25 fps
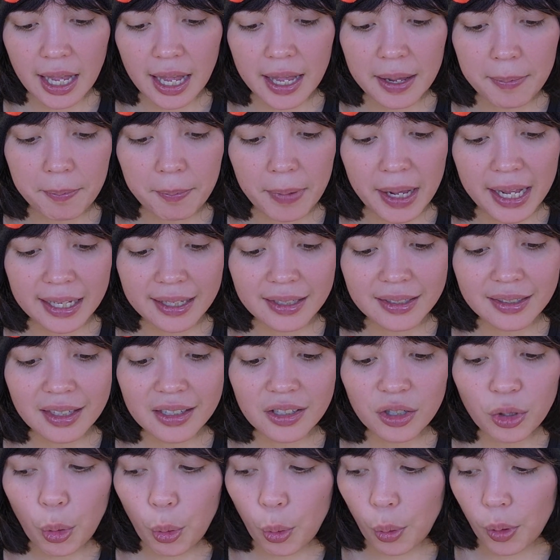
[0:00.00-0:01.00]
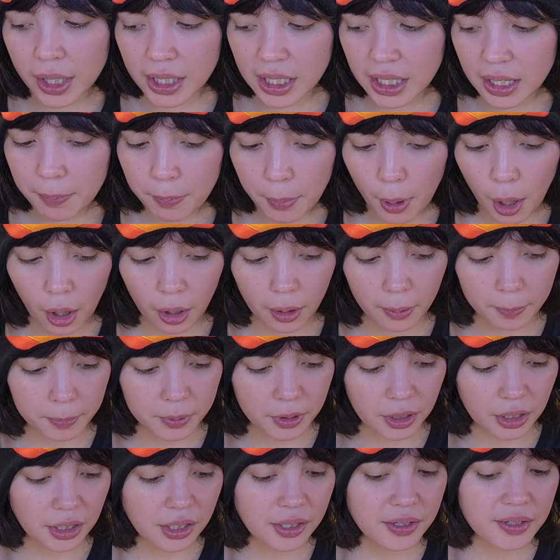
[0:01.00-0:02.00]
It makes 20
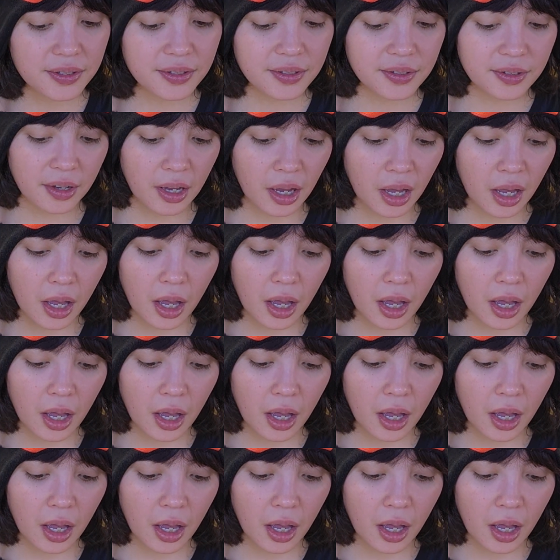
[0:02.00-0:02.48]
poppers.